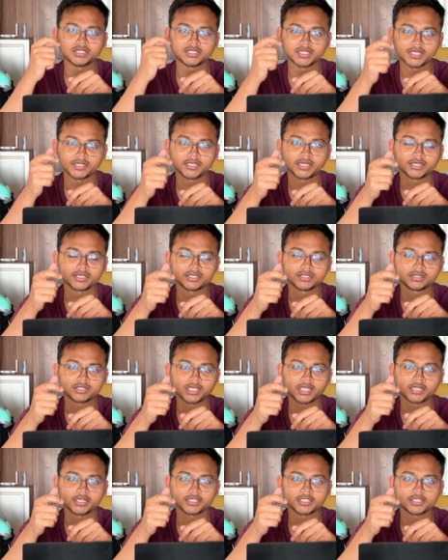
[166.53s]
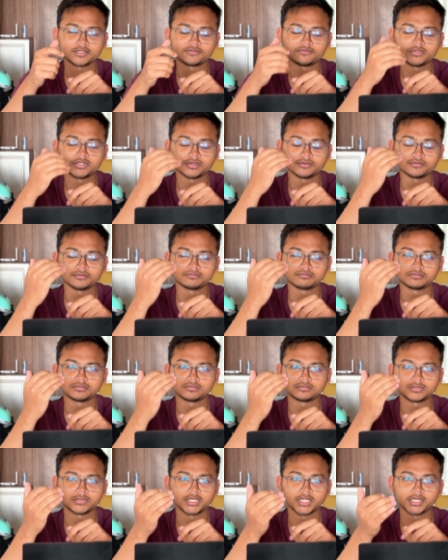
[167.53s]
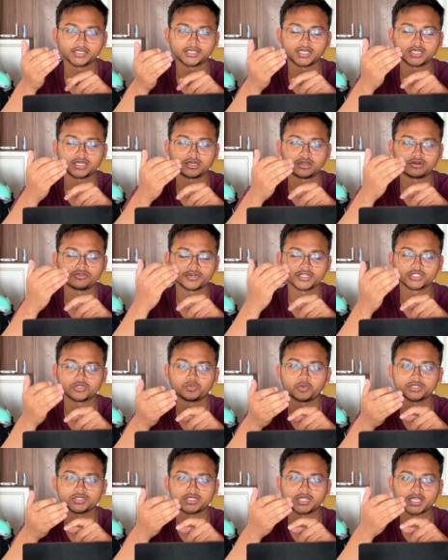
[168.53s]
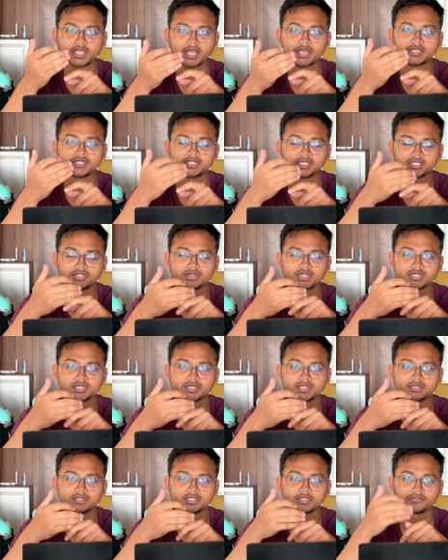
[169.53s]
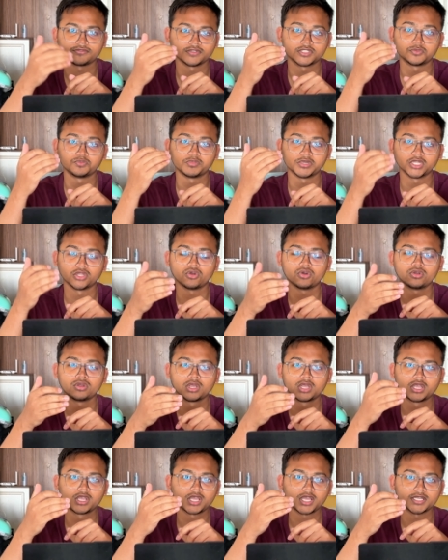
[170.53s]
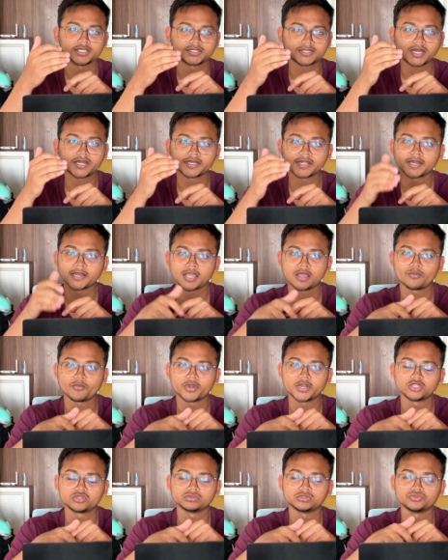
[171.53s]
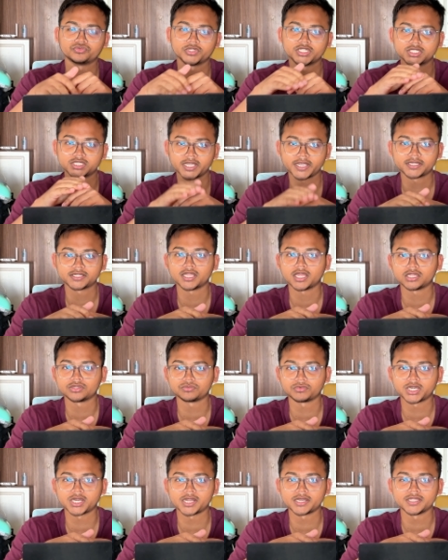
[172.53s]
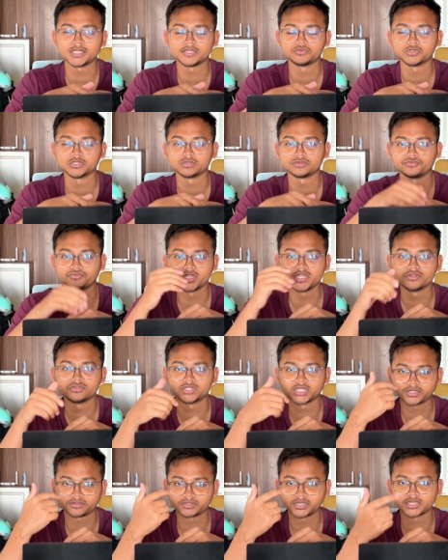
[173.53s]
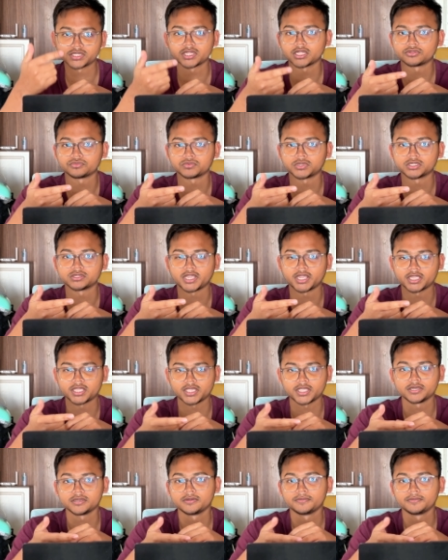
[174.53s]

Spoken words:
data is, and if the data or response to the AI generated, if it's below a certain number, it will reject that one and it will regenerate that one again.